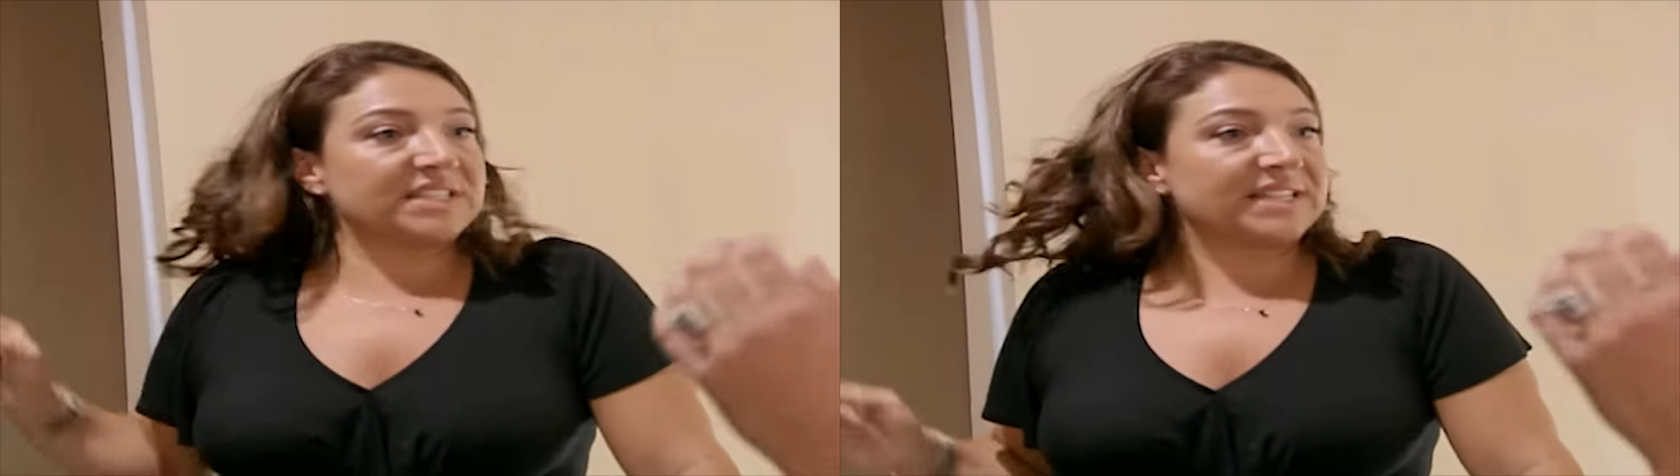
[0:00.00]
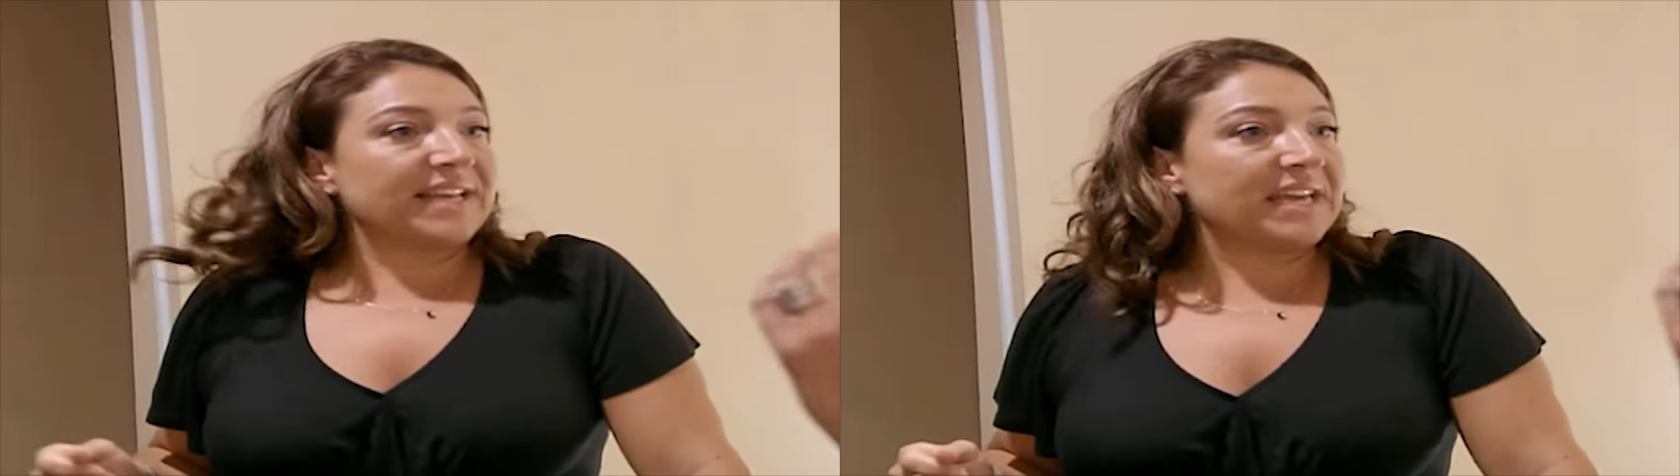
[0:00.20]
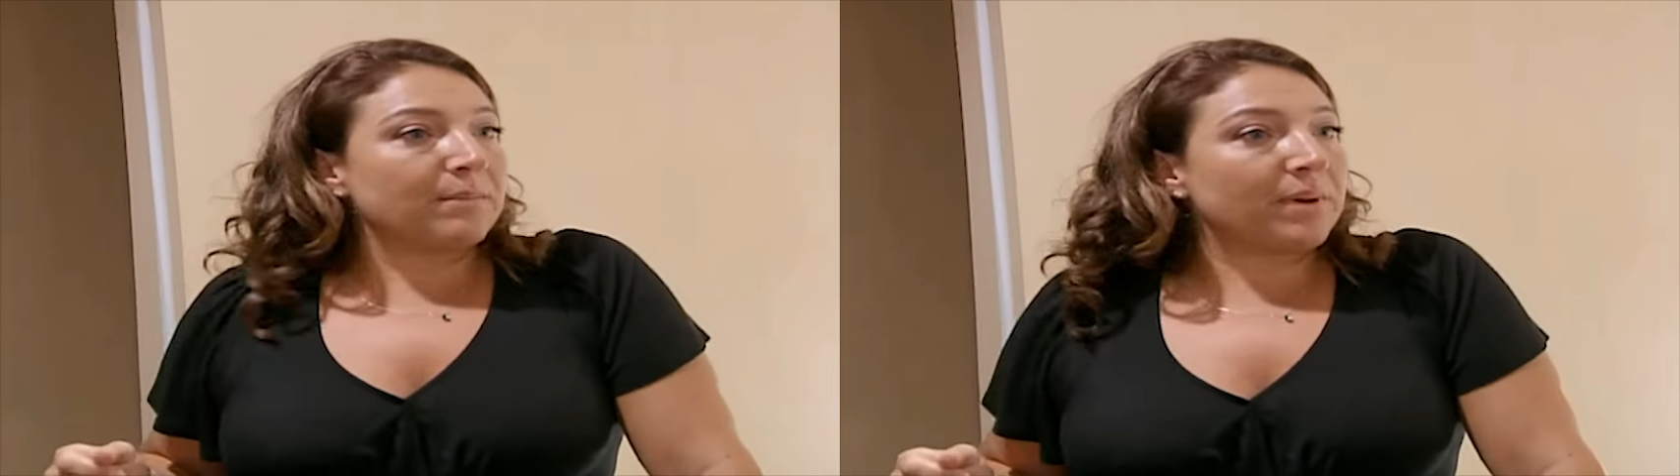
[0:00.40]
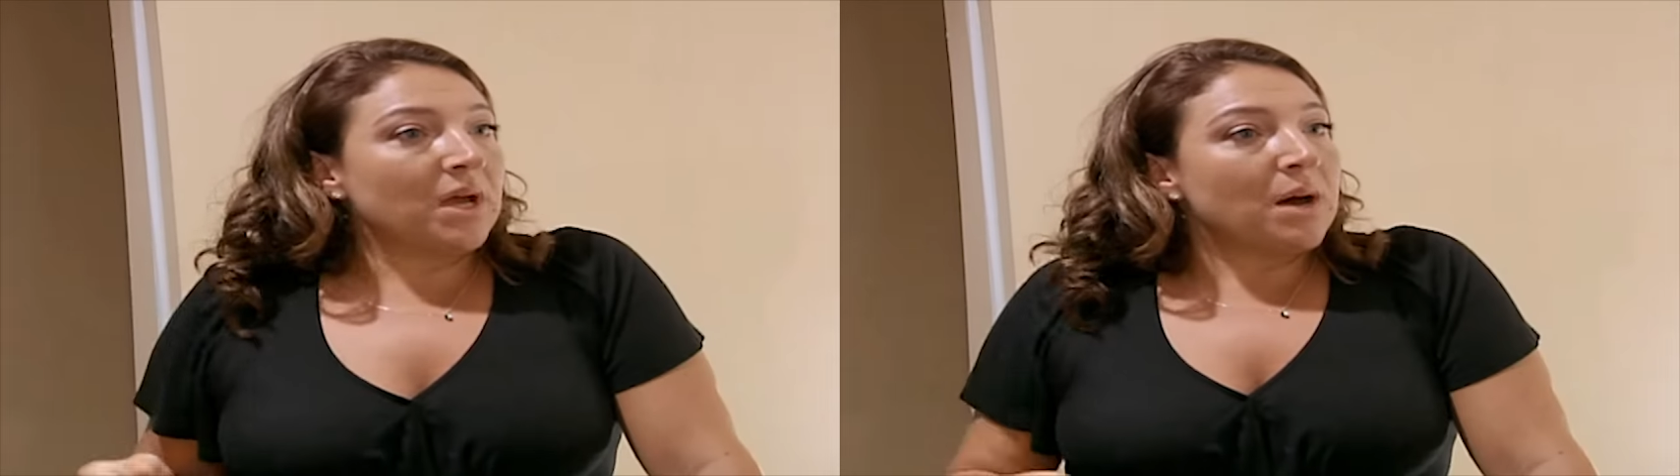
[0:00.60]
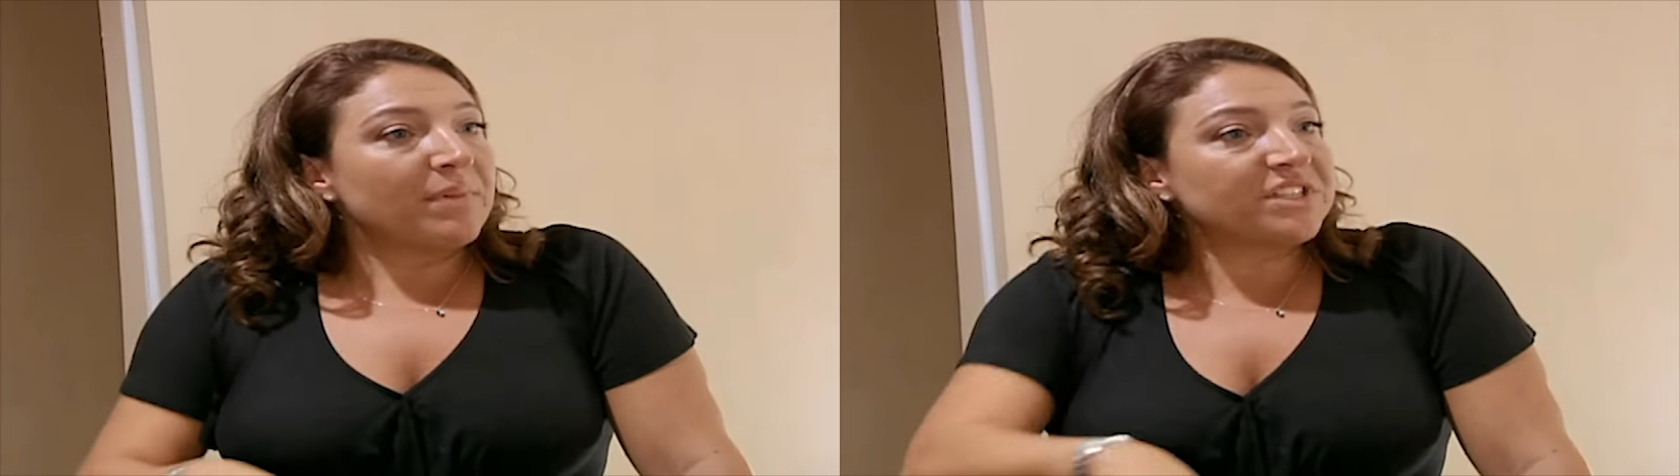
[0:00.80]
asleep,
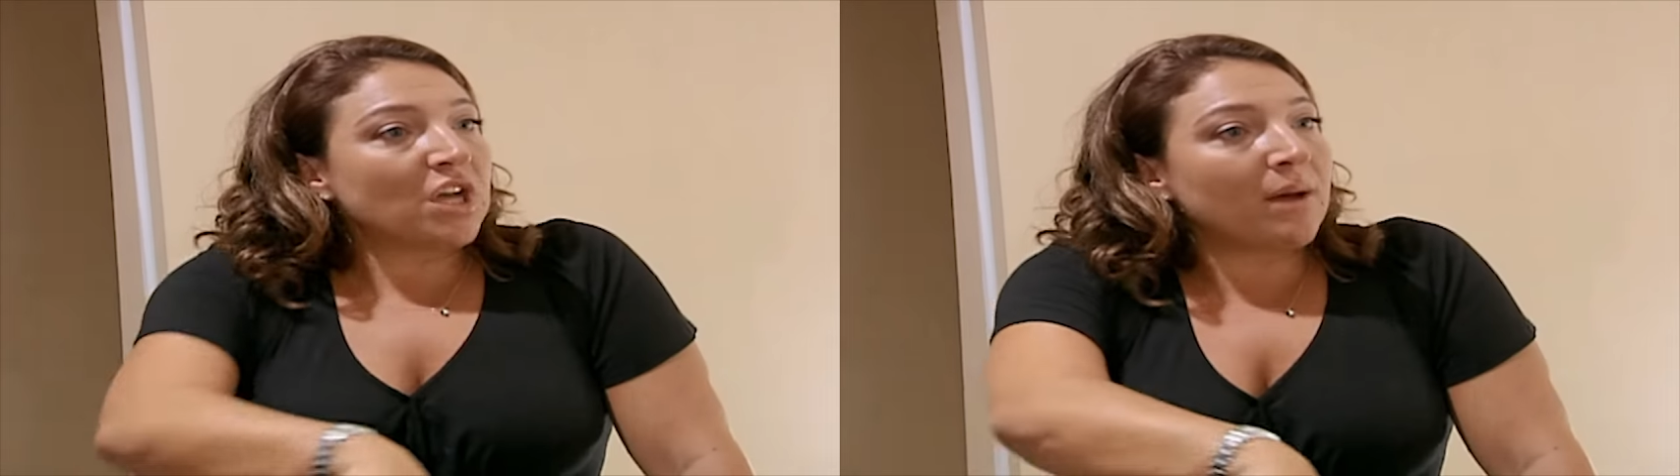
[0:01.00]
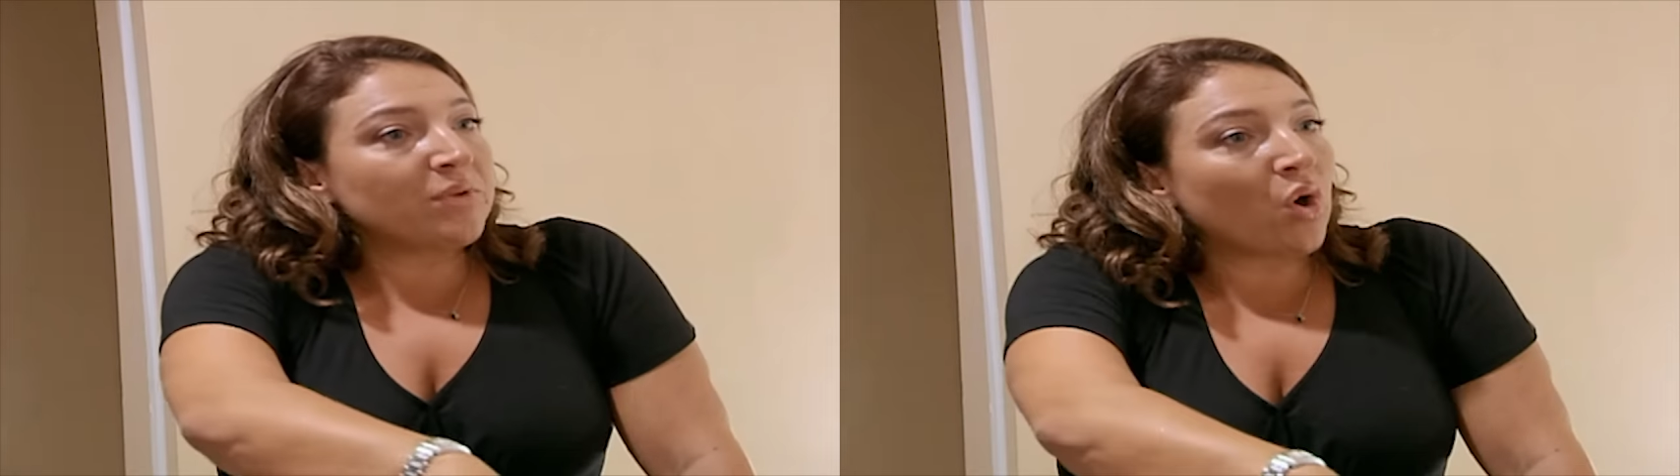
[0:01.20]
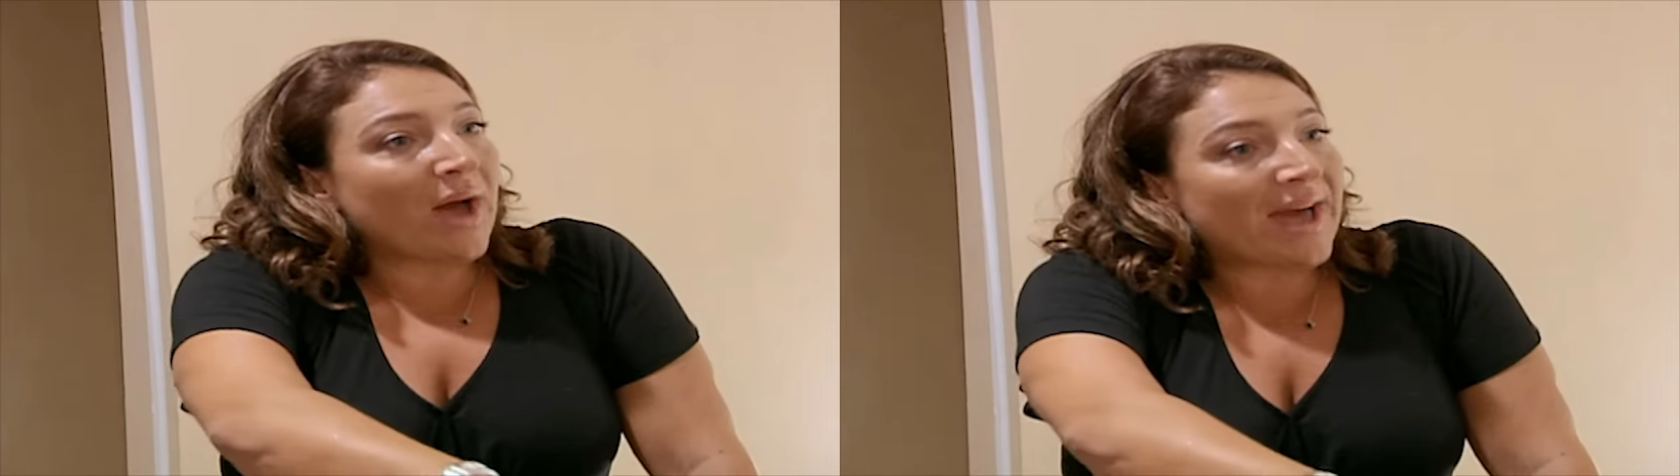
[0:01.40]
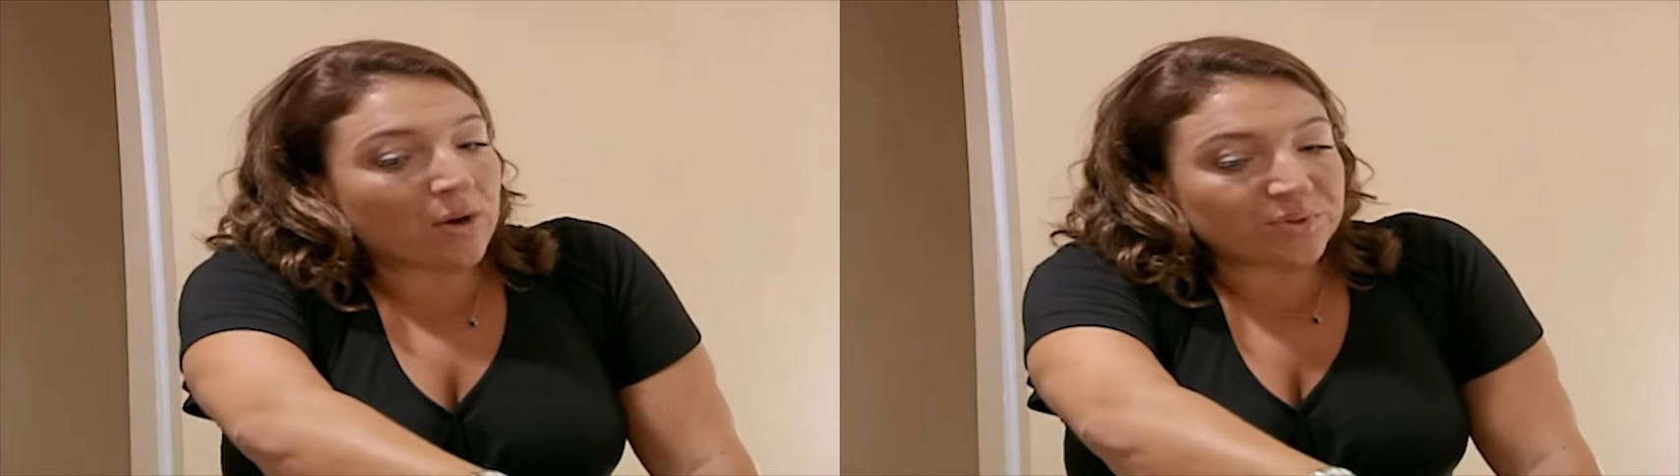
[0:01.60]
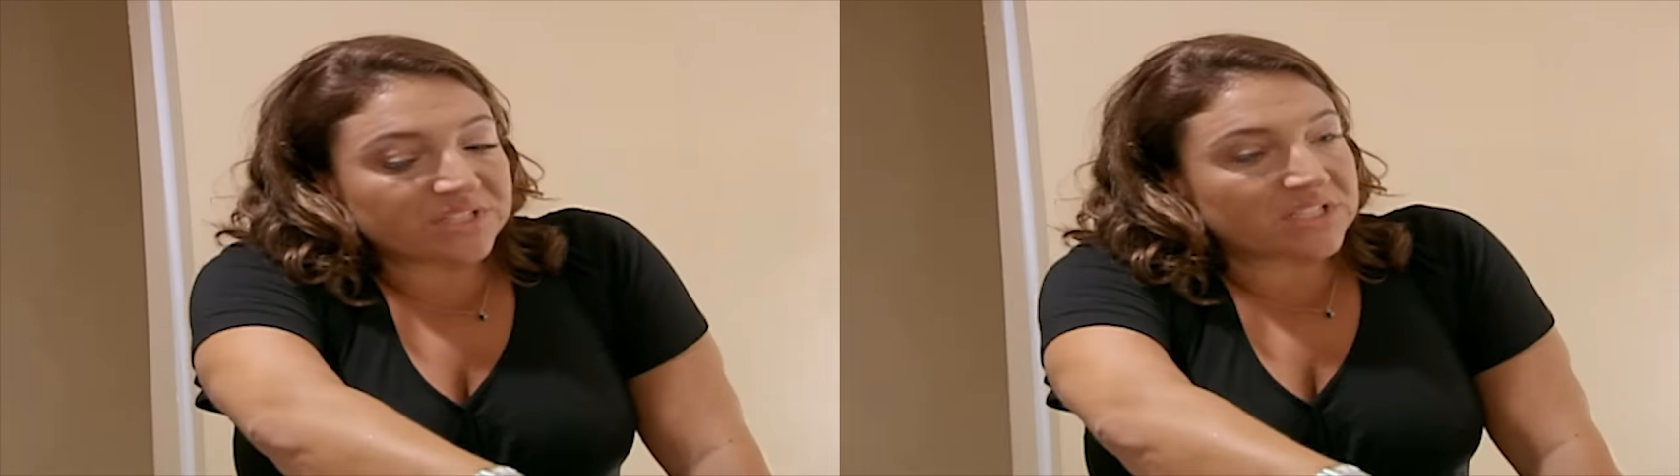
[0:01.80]
by the time your
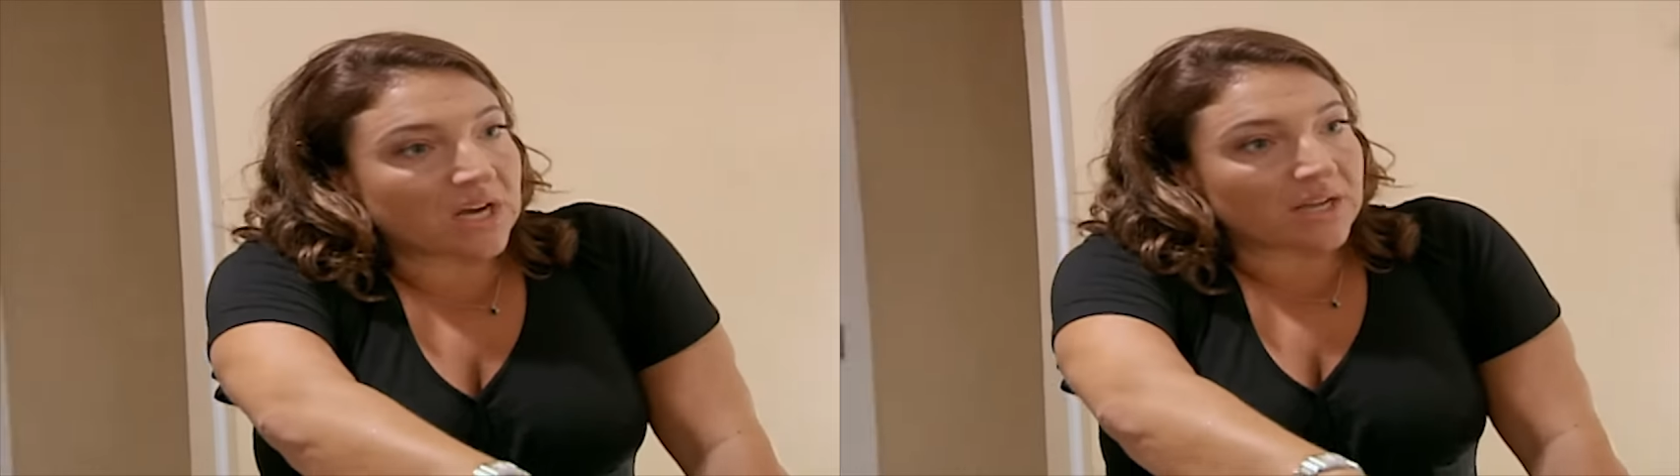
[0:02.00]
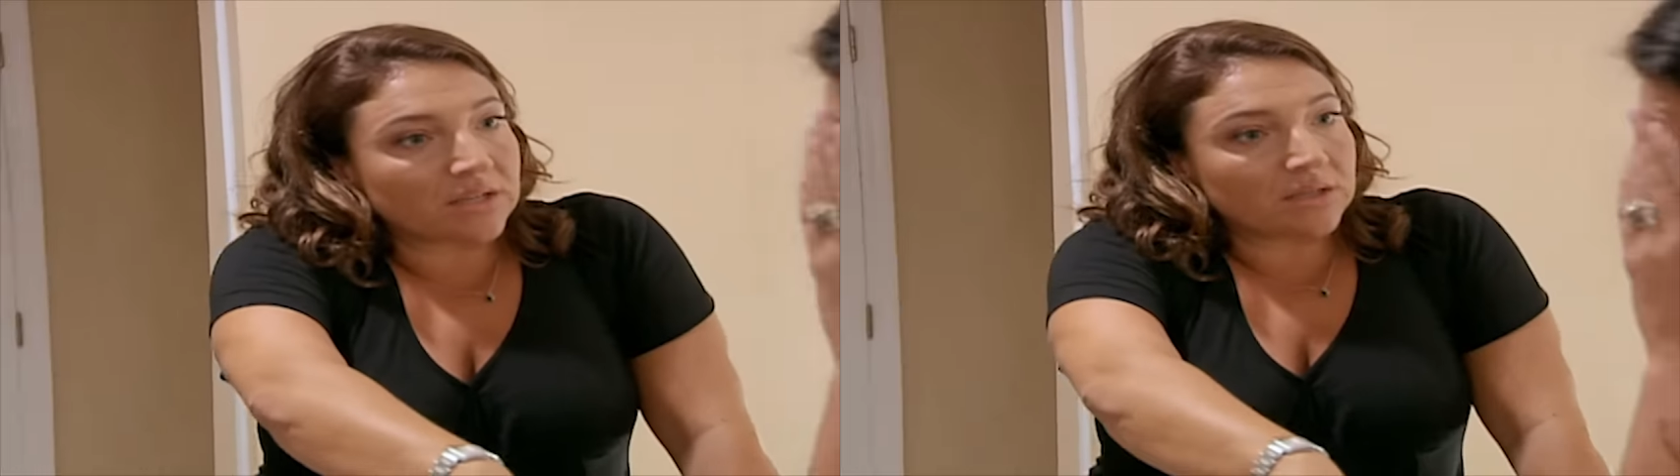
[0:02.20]
hour's done...